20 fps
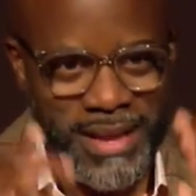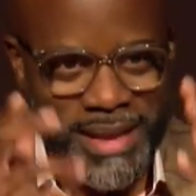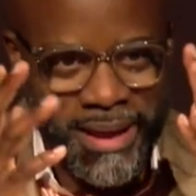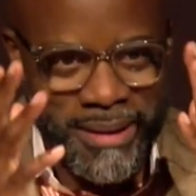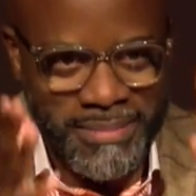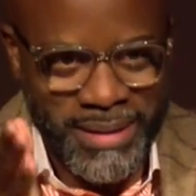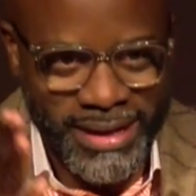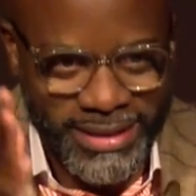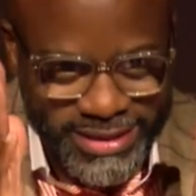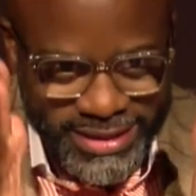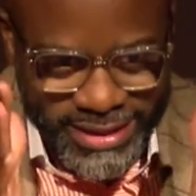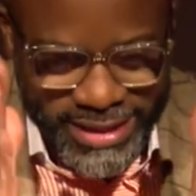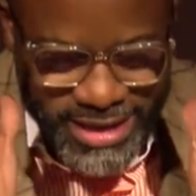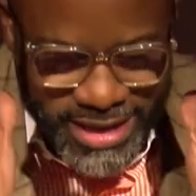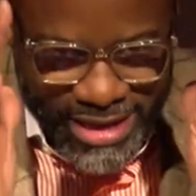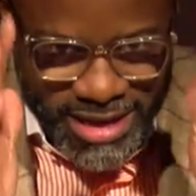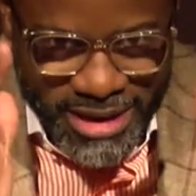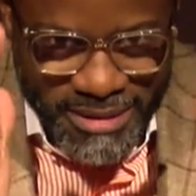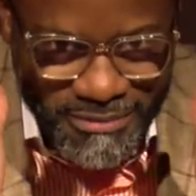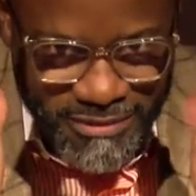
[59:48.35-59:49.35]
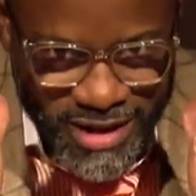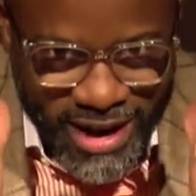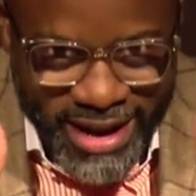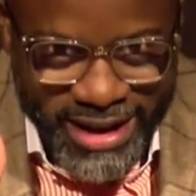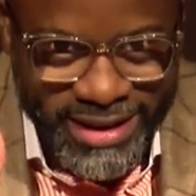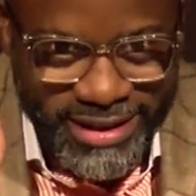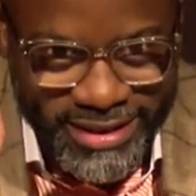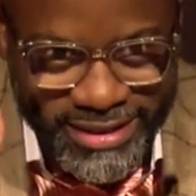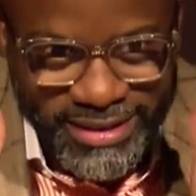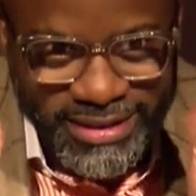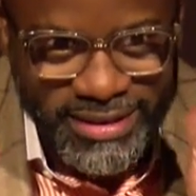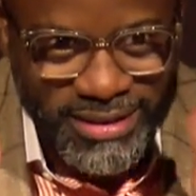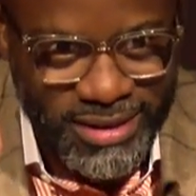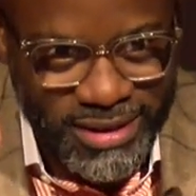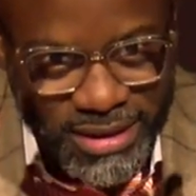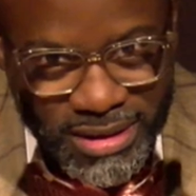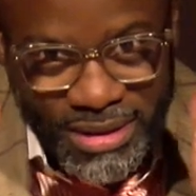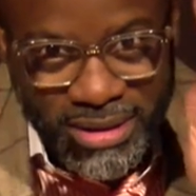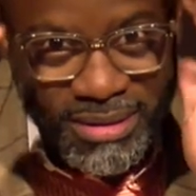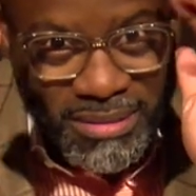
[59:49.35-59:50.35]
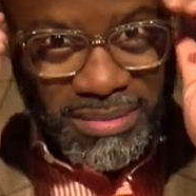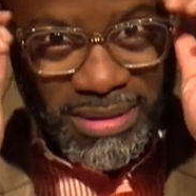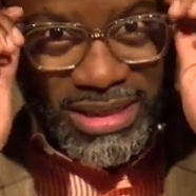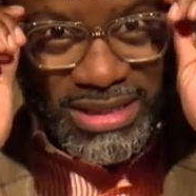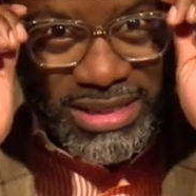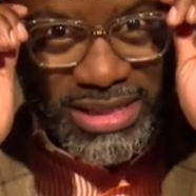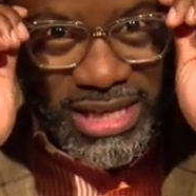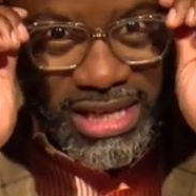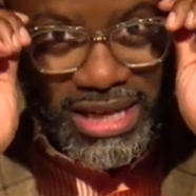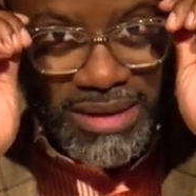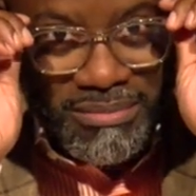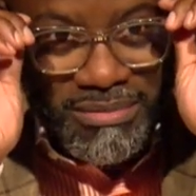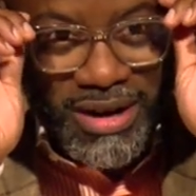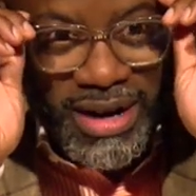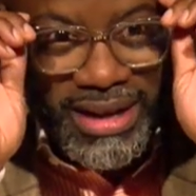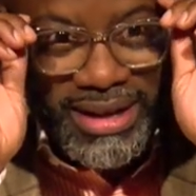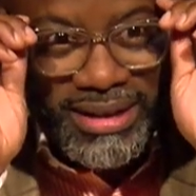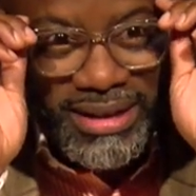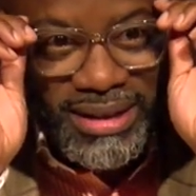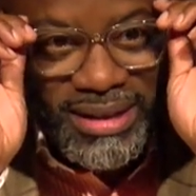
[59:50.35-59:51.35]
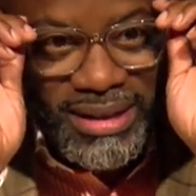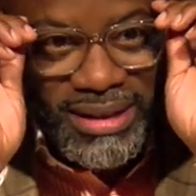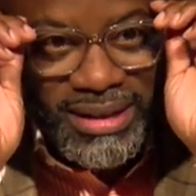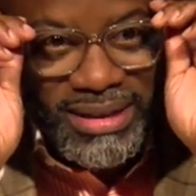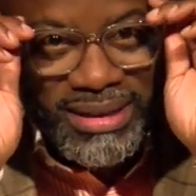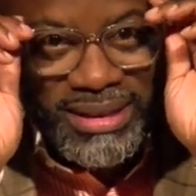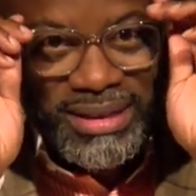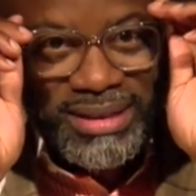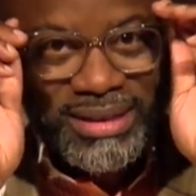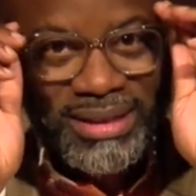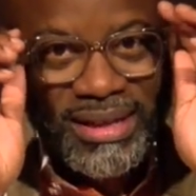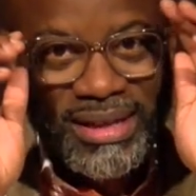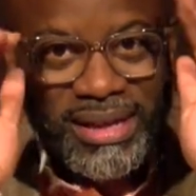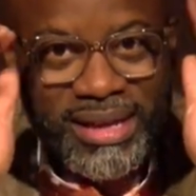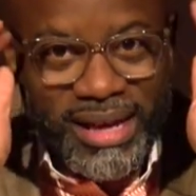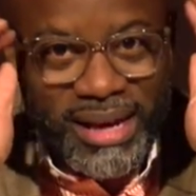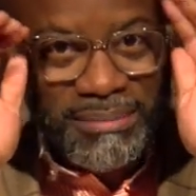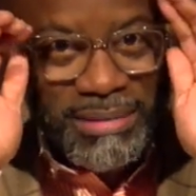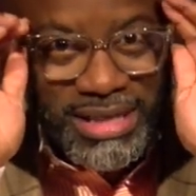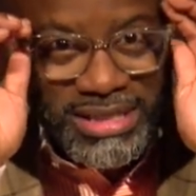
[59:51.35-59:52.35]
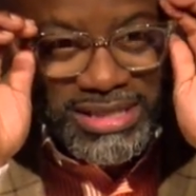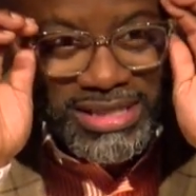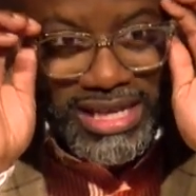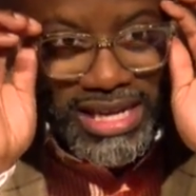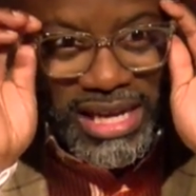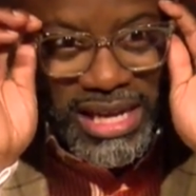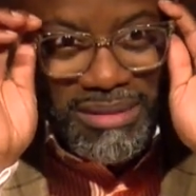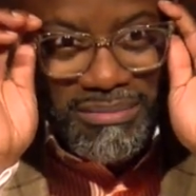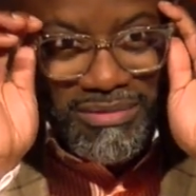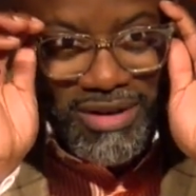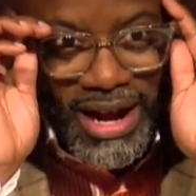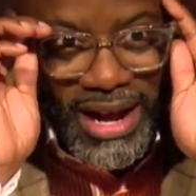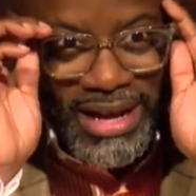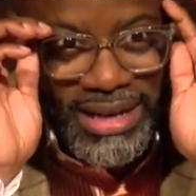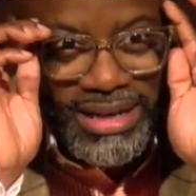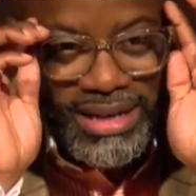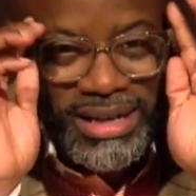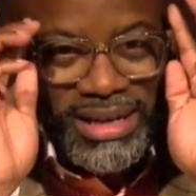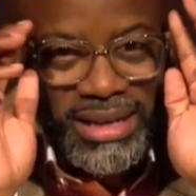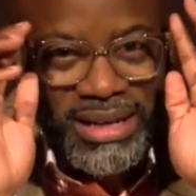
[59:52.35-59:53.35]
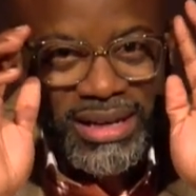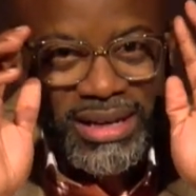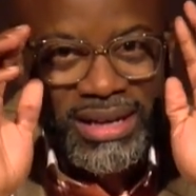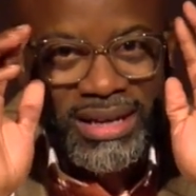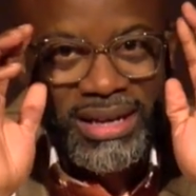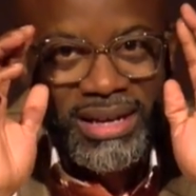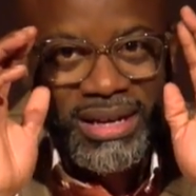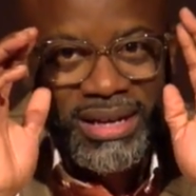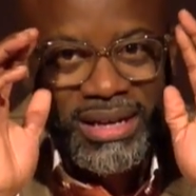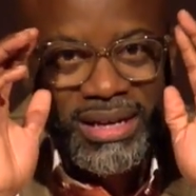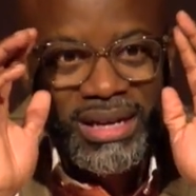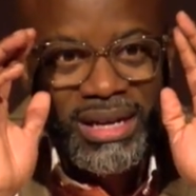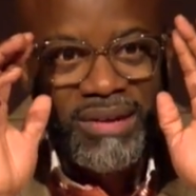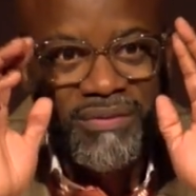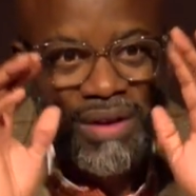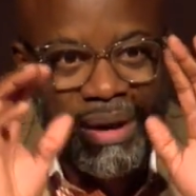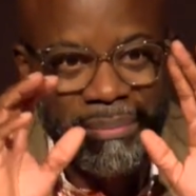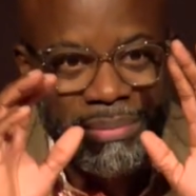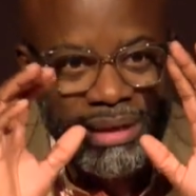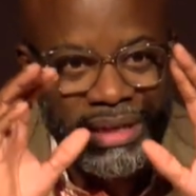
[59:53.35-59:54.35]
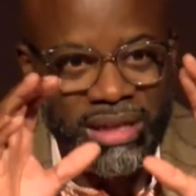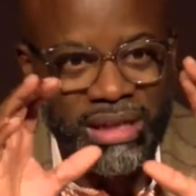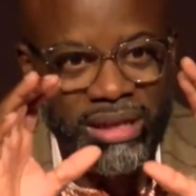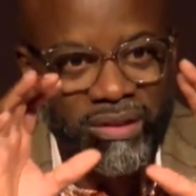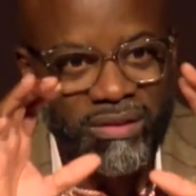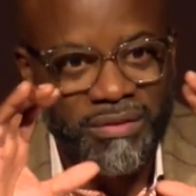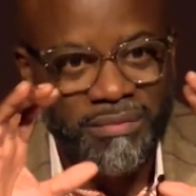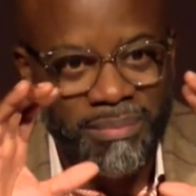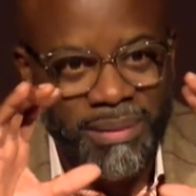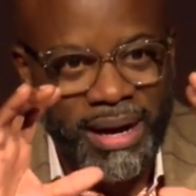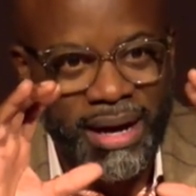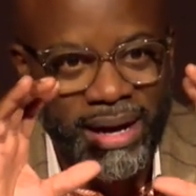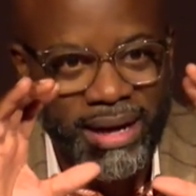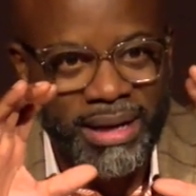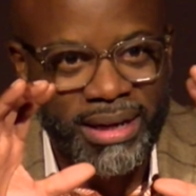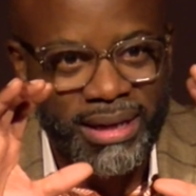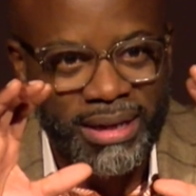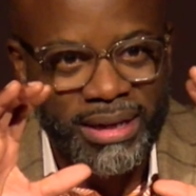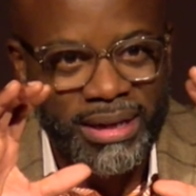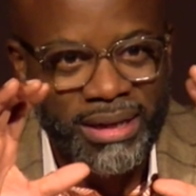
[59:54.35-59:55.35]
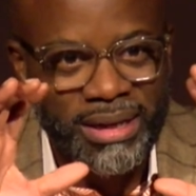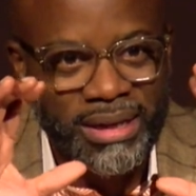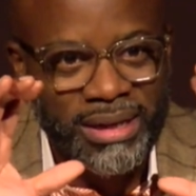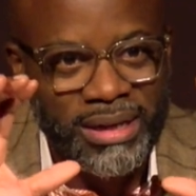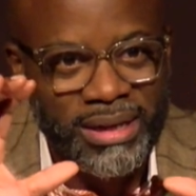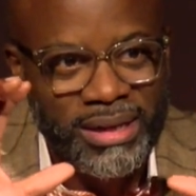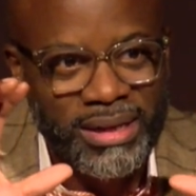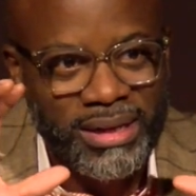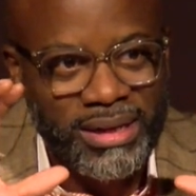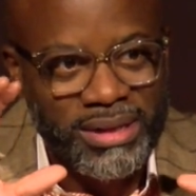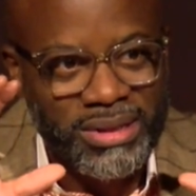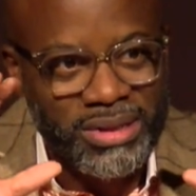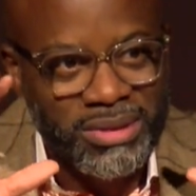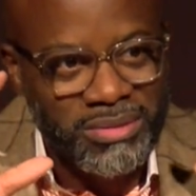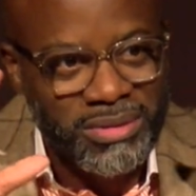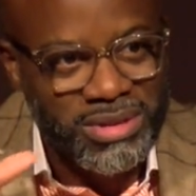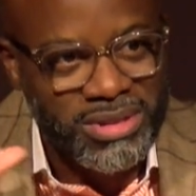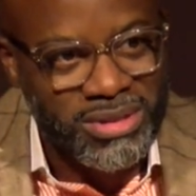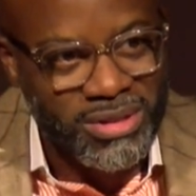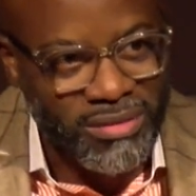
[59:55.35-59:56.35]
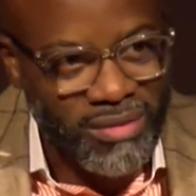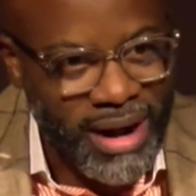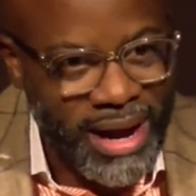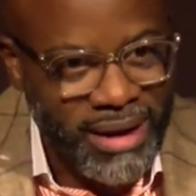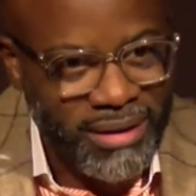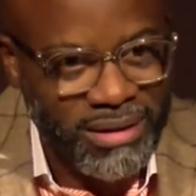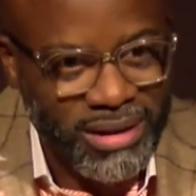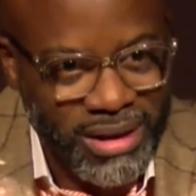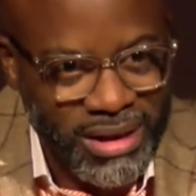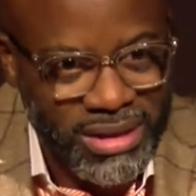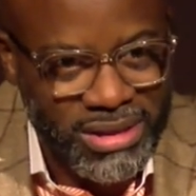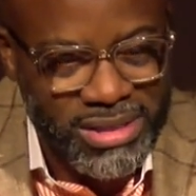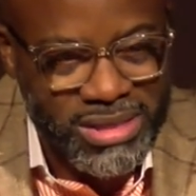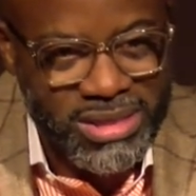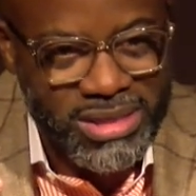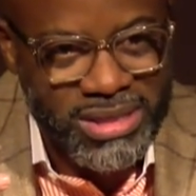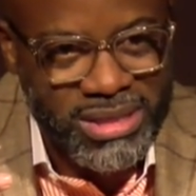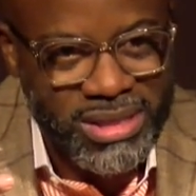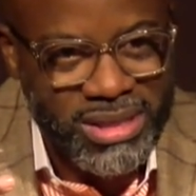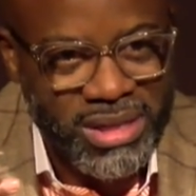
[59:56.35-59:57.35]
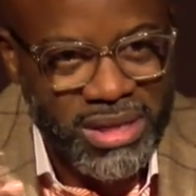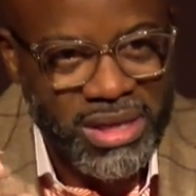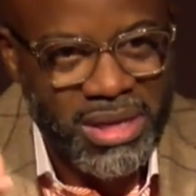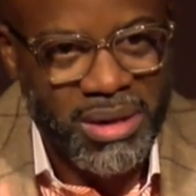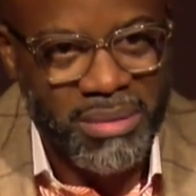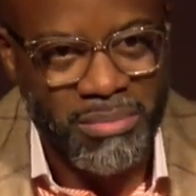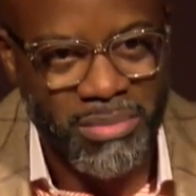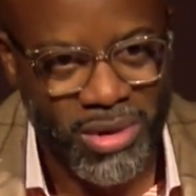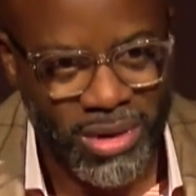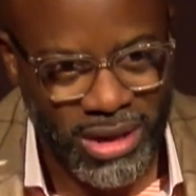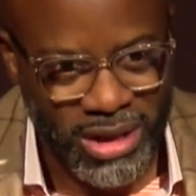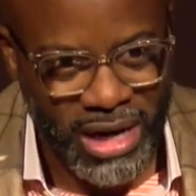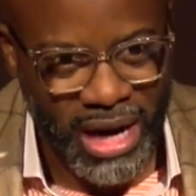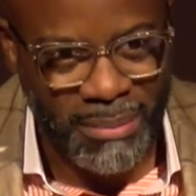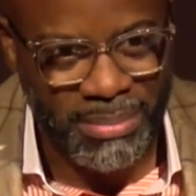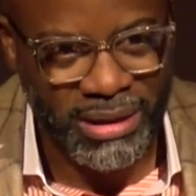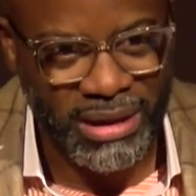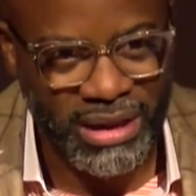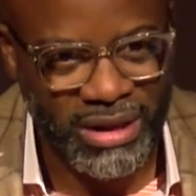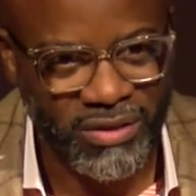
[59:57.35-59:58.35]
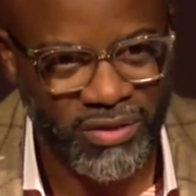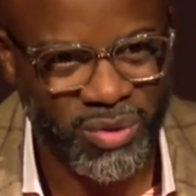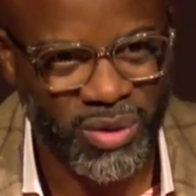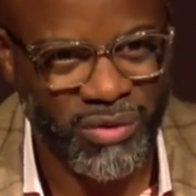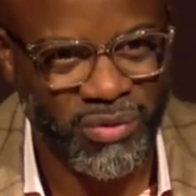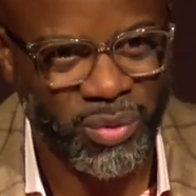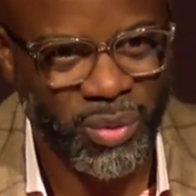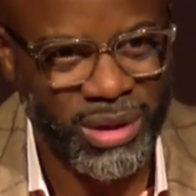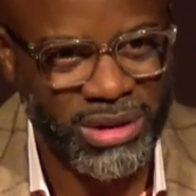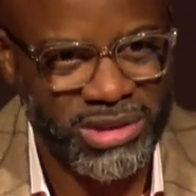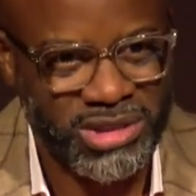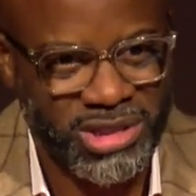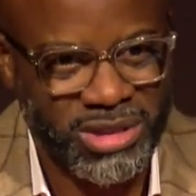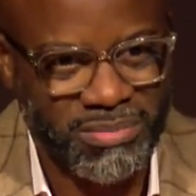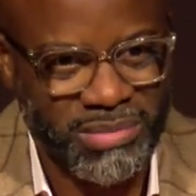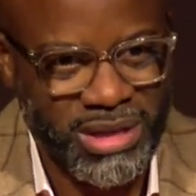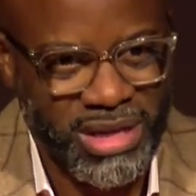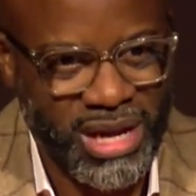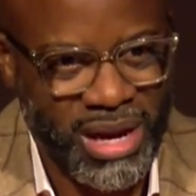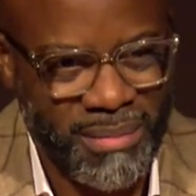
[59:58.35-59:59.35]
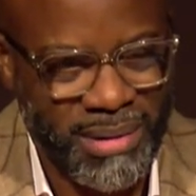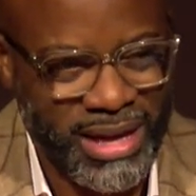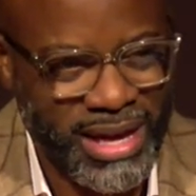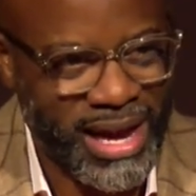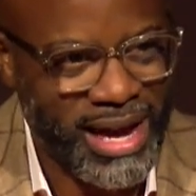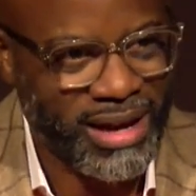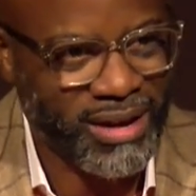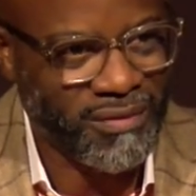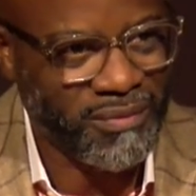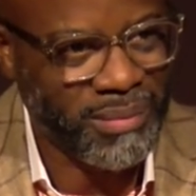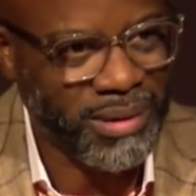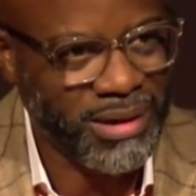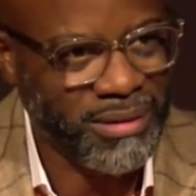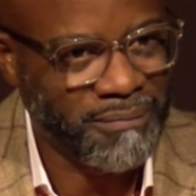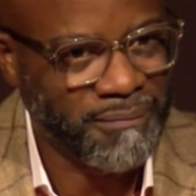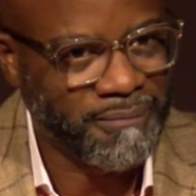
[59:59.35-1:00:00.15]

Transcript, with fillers: I'm not seeing him right. I'm not seeing him right. I'm not seeing him right if I believe my surroundings more than I believe of what should be coming out of me.